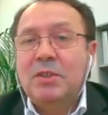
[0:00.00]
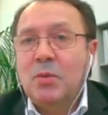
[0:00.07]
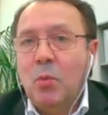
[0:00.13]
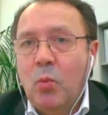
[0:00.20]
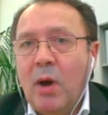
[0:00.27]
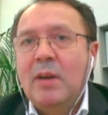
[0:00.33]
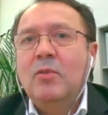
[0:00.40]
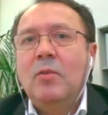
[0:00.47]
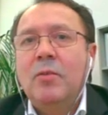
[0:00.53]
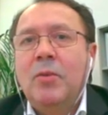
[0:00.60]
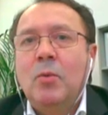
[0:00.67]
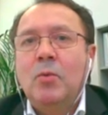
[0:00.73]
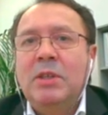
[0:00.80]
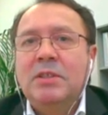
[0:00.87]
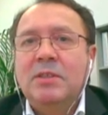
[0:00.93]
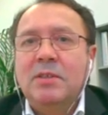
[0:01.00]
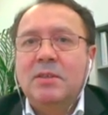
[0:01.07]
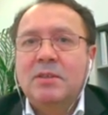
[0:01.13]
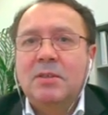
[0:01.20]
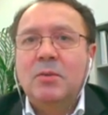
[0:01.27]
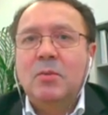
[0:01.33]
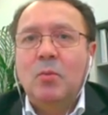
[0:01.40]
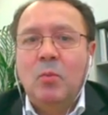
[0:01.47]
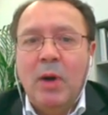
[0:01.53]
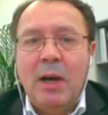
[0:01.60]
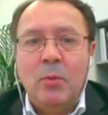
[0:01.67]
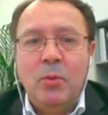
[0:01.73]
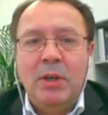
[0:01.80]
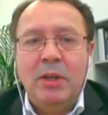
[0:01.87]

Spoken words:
which is one of the reasons